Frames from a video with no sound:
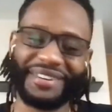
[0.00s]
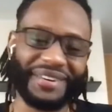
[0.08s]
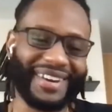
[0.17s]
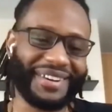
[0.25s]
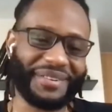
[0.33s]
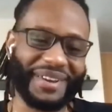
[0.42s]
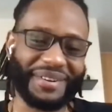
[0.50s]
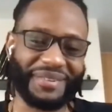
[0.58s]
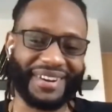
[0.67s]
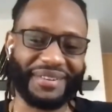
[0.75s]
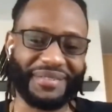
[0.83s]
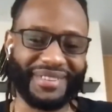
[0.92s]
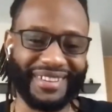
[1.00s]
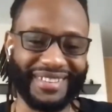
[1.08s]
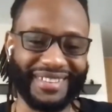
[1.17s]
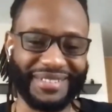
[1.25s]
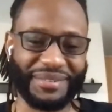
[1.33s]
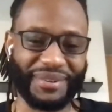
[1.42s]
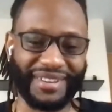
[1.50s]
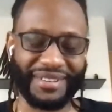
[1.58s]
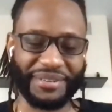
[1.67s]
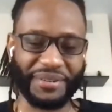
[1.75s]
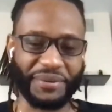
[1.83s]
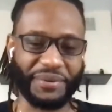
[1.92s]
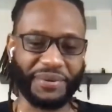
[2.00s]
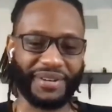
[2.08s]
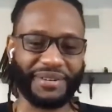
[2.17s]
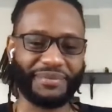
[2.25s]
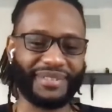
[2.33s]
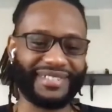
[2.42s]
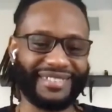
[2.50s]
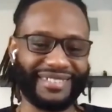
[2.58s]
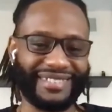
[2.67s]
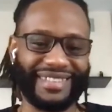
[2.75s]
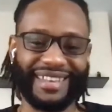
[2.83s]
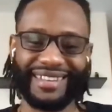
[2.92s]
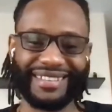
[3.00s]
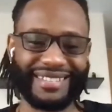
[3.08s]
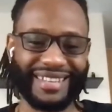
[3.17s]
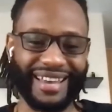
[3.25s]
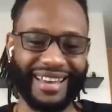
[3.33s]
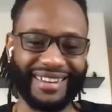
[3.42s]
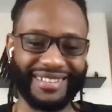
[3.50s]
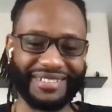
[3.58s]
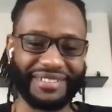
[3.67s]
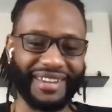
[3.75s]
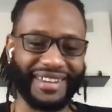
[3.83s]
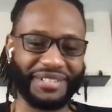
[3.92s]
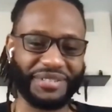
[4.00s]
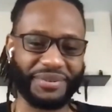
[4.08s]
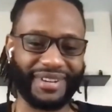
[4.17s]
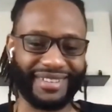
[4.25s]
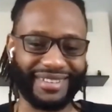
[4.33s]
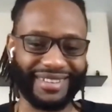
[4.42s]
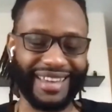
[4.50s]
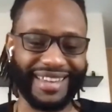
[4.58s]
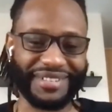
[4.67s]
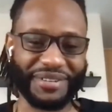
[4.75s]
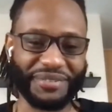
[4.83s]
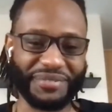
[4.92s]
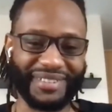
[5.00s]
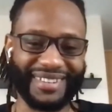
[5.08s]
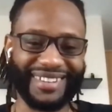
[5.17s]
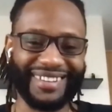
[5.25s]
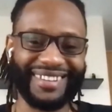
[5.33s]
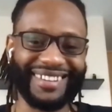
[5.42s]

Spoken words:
Great, great, great. Everything is great, you know, just staying inside and not trying to catch COVID.